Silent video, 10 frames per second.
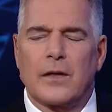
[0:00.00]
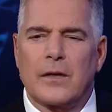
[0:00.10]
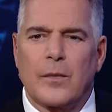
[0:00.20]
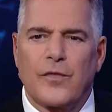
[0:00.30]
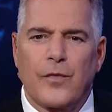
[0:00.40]

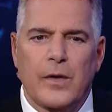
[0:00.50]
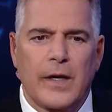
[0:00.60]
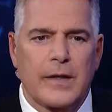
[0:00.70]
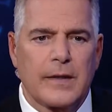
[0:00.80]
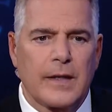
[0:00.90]
number
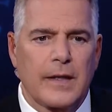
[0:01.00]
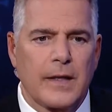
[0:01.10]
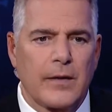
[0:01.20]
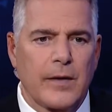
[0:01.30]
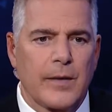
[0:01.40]
48 in that
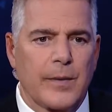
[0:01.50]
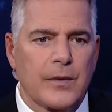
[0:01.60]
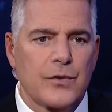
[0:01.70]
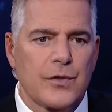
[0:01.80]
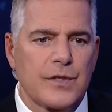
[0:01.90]
area, but
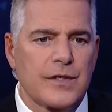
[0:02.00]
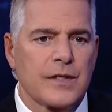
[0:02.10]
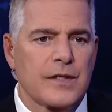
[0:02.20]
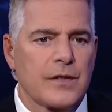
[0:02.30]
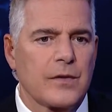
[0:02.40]
New Jersey is
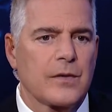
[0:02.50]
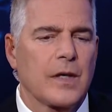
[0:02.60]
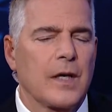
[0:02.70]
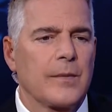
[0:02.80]
considered,